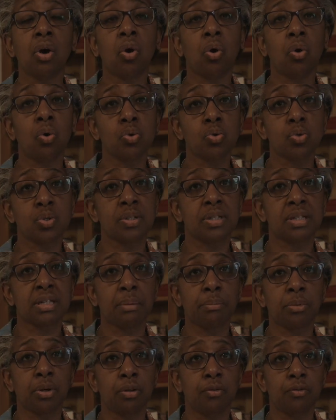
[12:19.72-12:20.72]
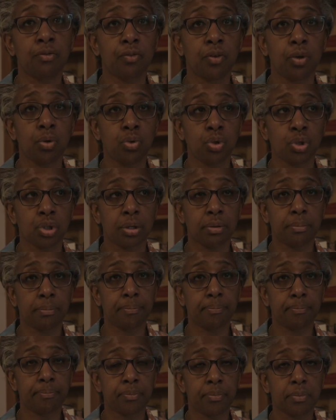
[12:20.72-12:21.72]
caused some confusion.
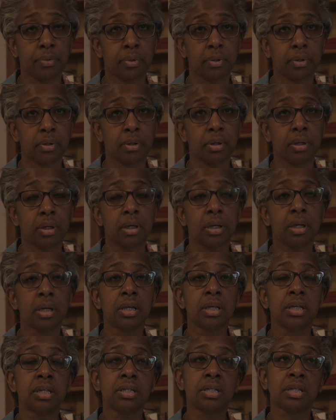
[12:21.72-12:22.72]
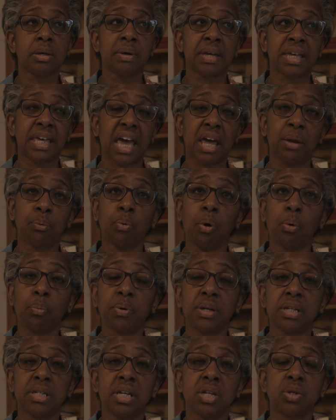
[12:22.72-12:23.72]
So again, what
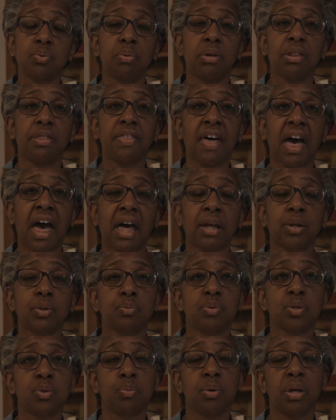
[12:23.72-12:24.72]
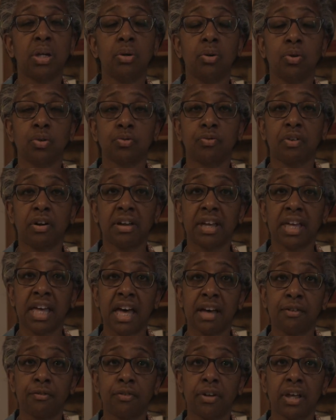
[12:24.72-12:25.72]
we did with that was we looked very
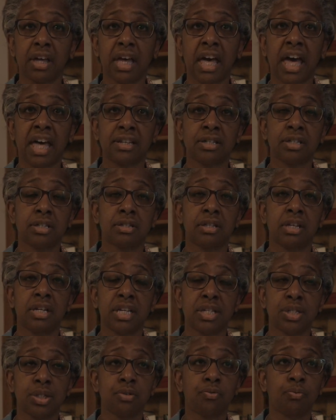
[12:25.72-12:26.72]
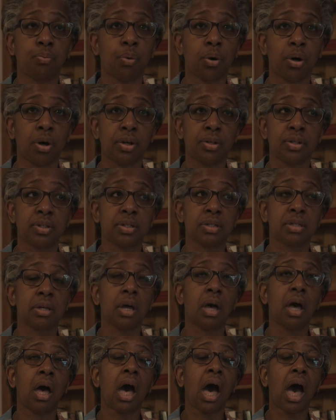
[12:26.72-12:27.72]
carefully at the list of words
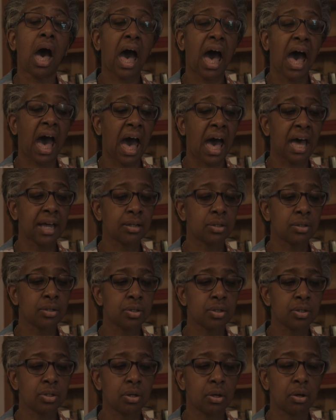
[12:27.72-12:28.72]
and